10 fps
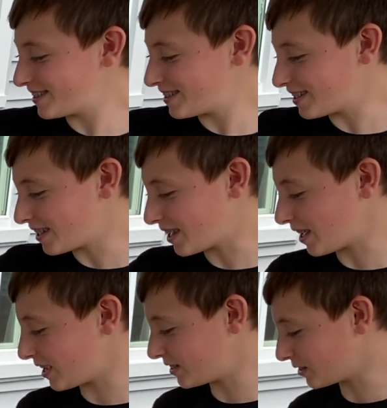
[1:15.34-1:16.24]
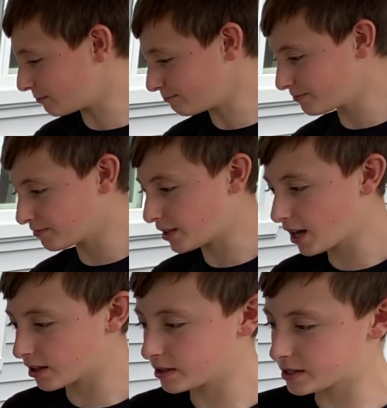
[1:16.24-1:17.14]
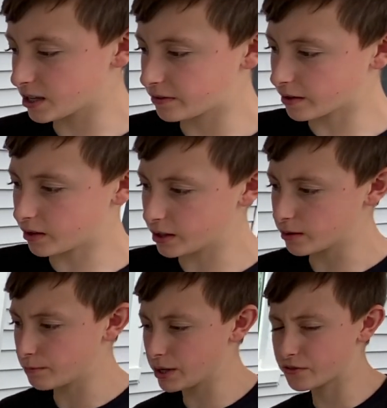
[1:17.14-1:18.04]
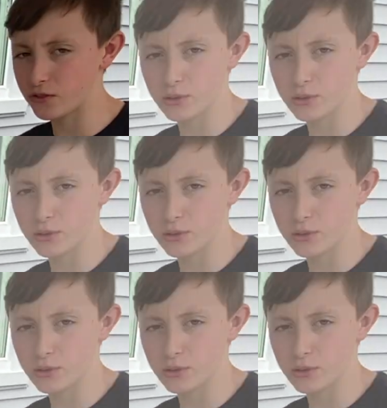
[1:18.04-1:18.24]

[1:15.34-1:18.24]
And, yeah, let's get to mixing the